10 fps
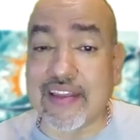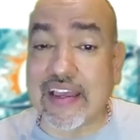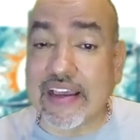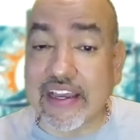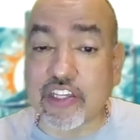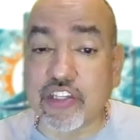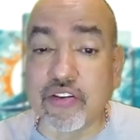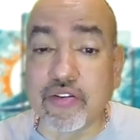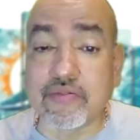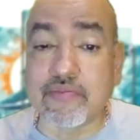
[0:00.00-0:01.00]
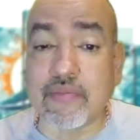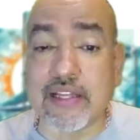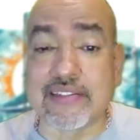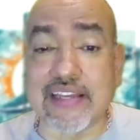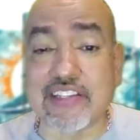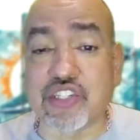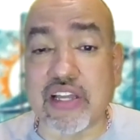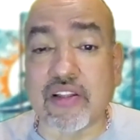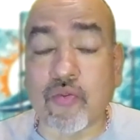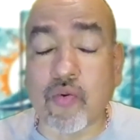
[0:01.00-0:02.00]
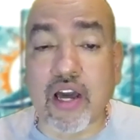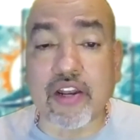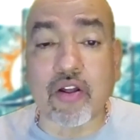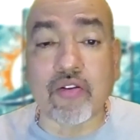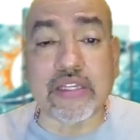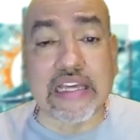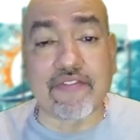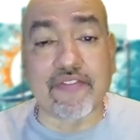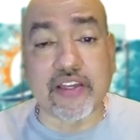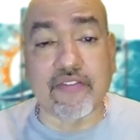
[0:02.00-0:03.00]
can they get cute and take Jalen Waddle, give